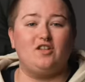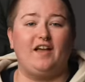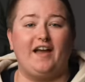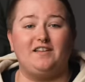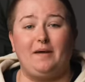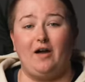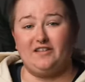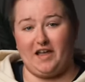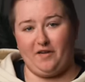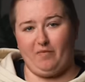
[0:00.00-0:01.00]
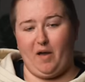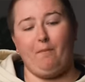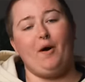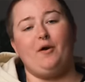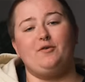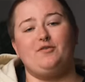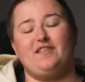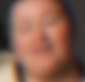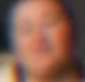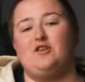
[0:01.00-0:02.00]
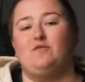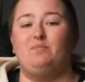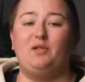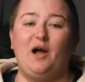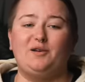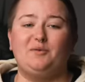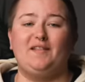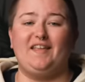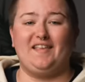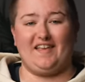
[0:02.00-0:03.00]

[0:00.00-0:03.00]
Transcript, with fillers: She liked about 10 of my posts, and she reblogged one that